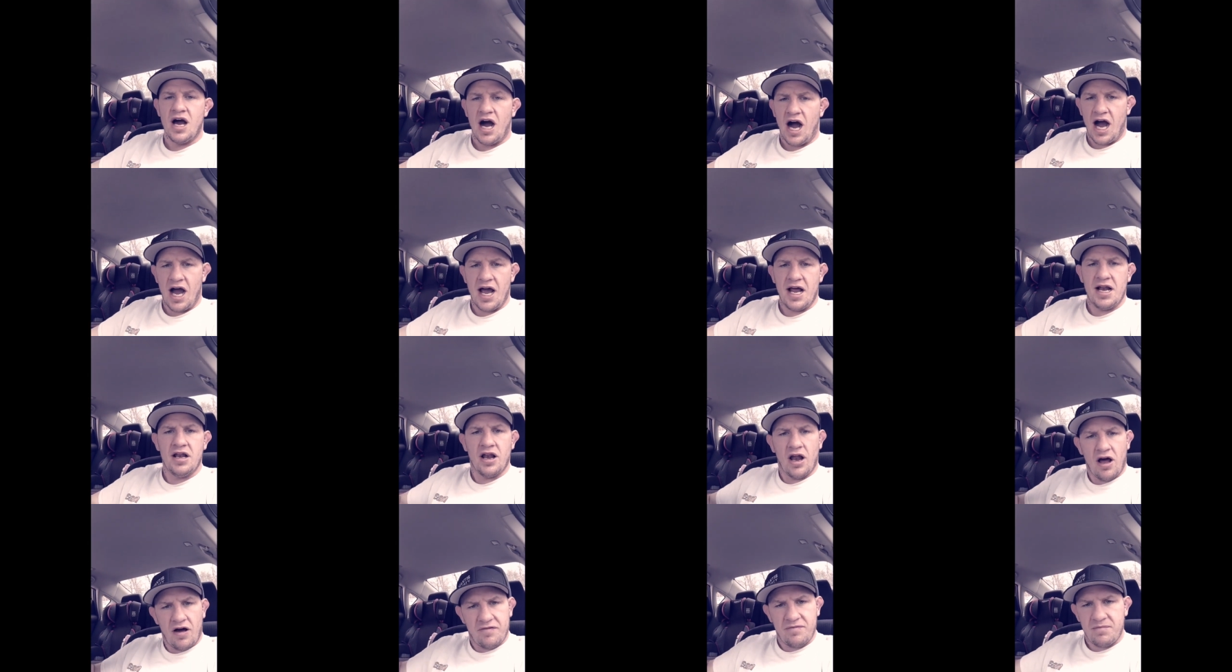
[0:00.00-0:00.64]
I
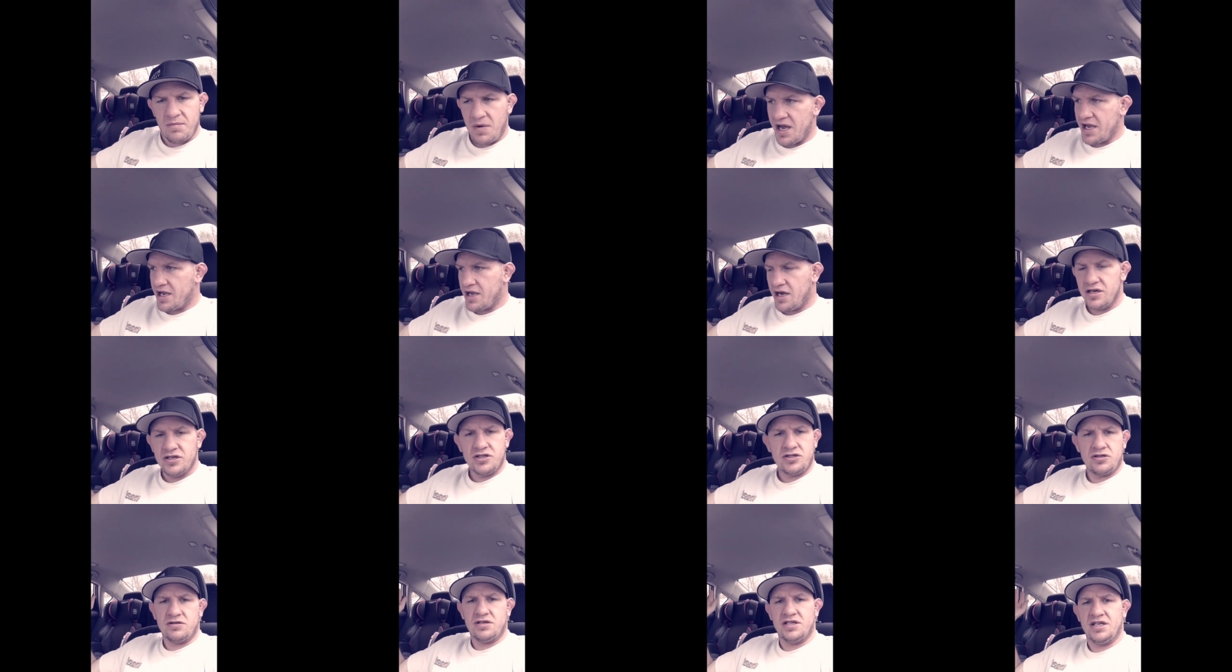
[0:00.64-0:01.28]
love my
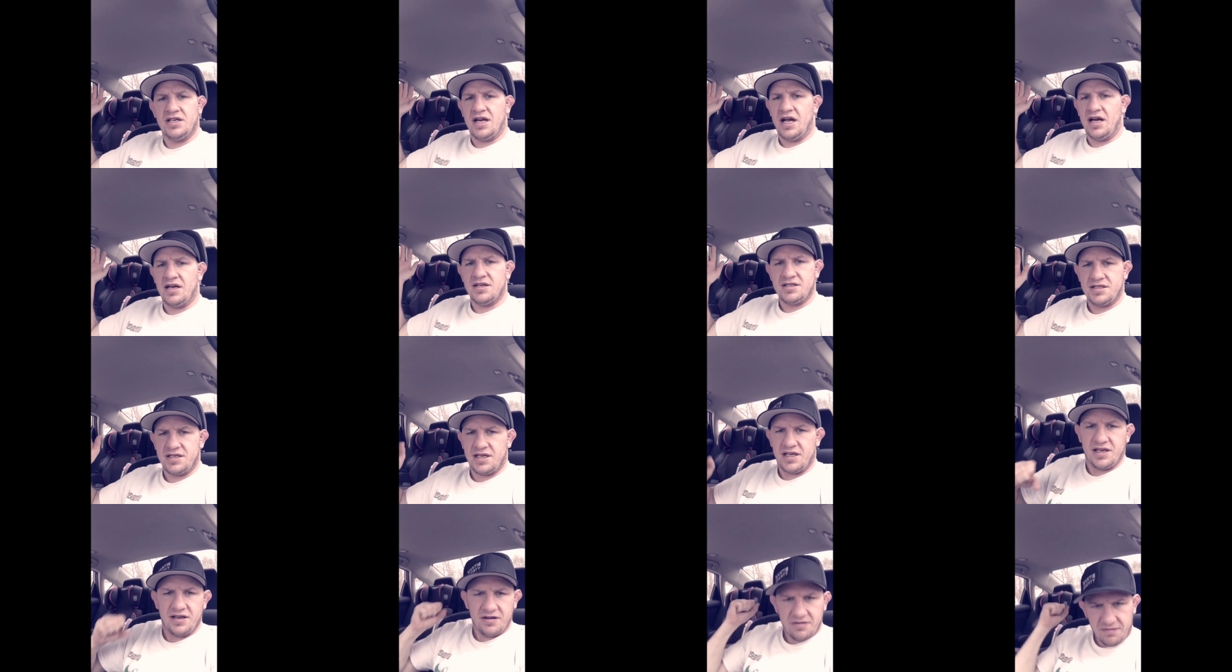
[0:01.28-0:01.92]
country and I
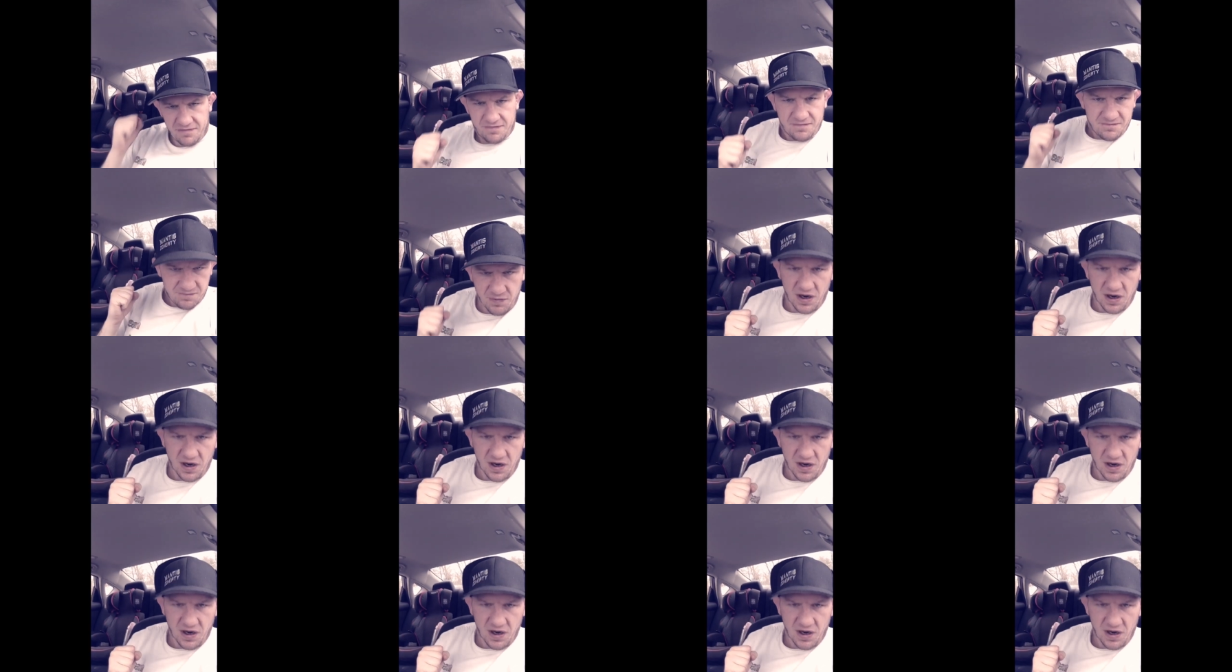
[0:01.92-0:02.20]
save